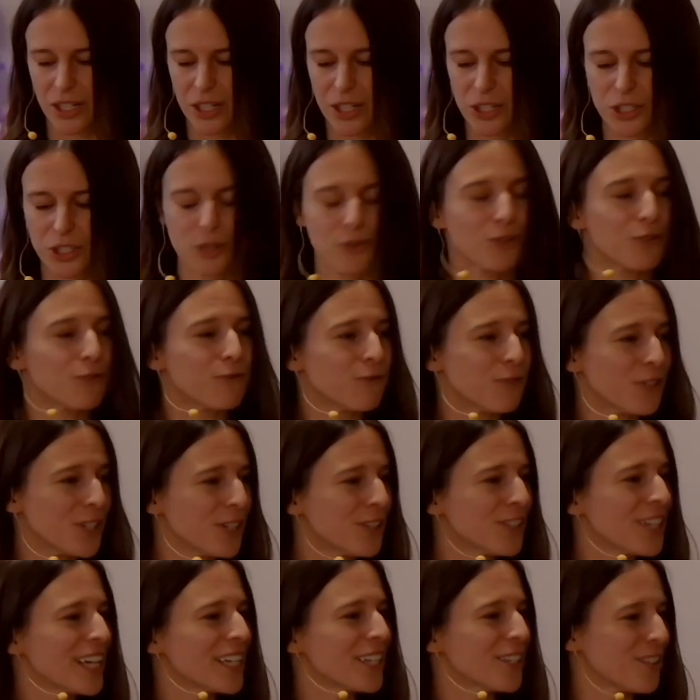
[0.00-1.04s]
So you
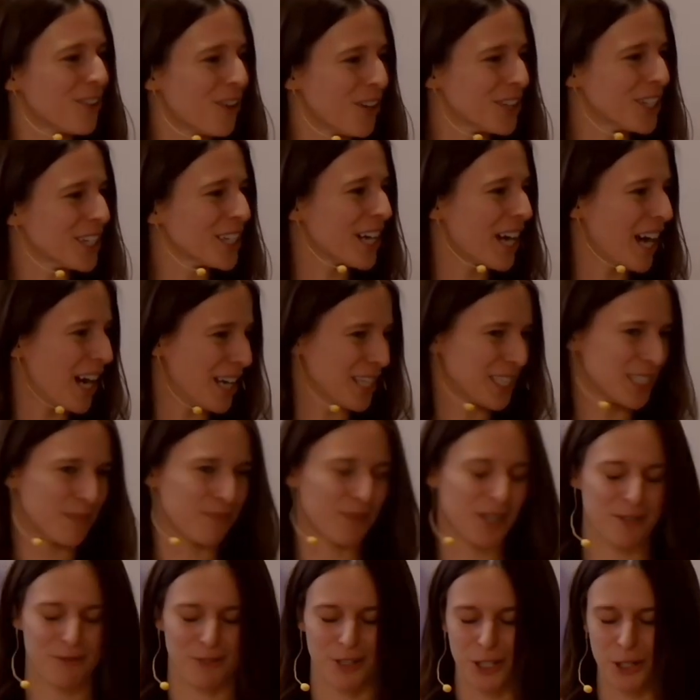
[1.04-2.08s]
feel like you're on the cusp
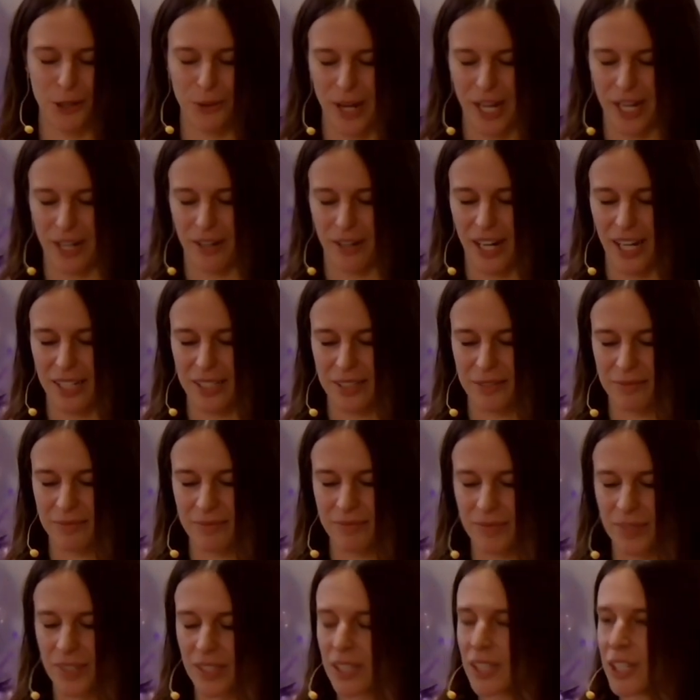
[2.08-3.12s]
of a new era.
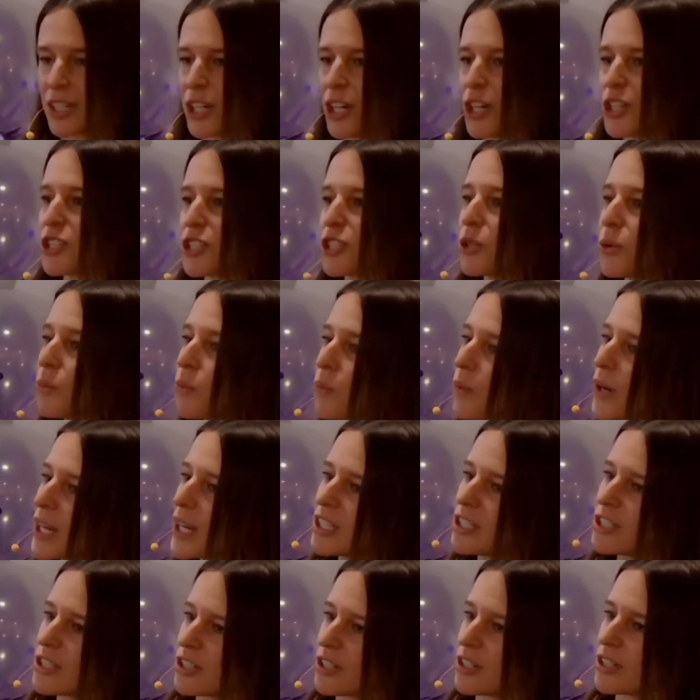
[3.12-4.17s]

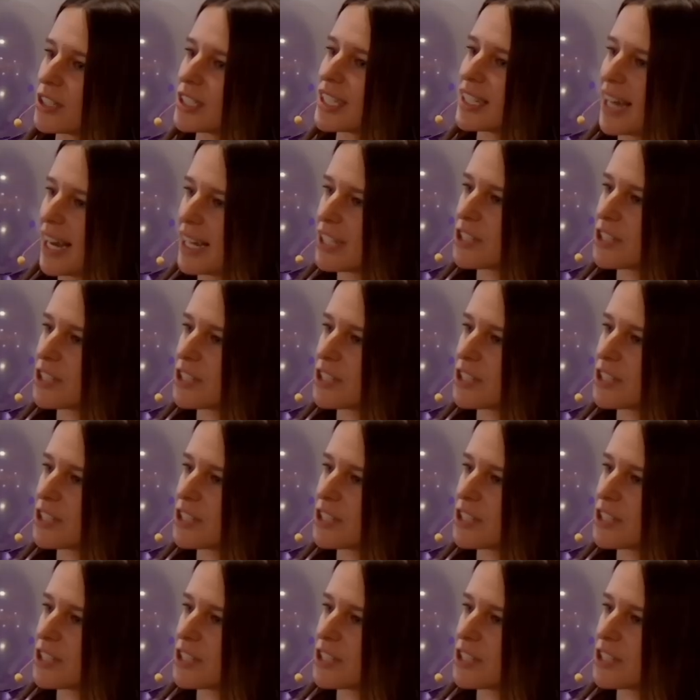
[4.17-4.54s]
Surrender to that